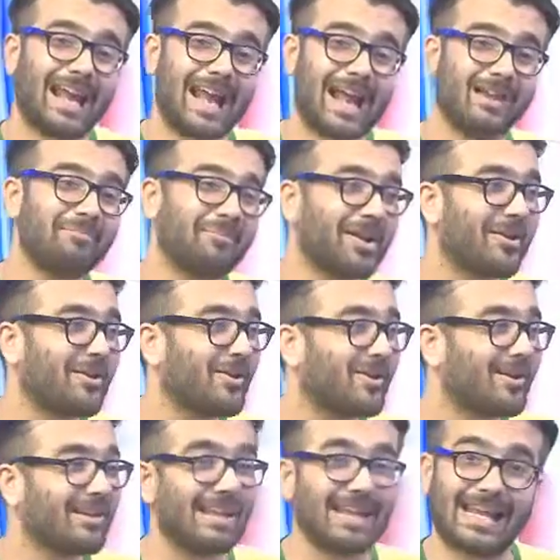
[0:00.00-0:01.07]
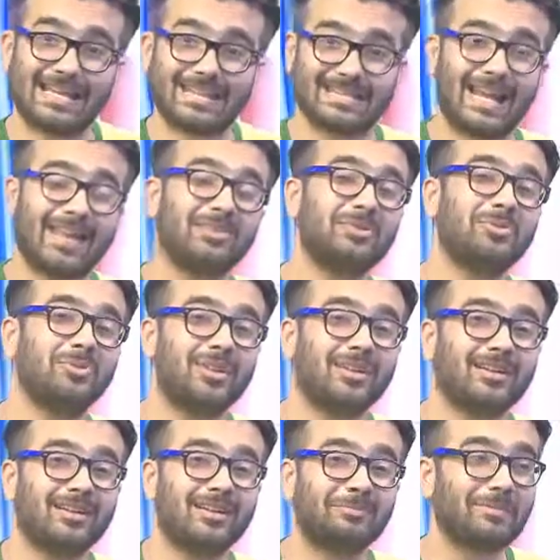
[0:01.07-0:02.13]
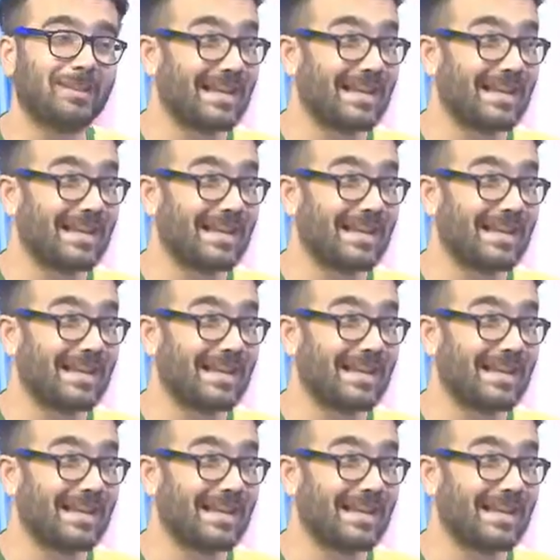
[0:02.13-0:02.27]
and Maradona. It's at the World Cup.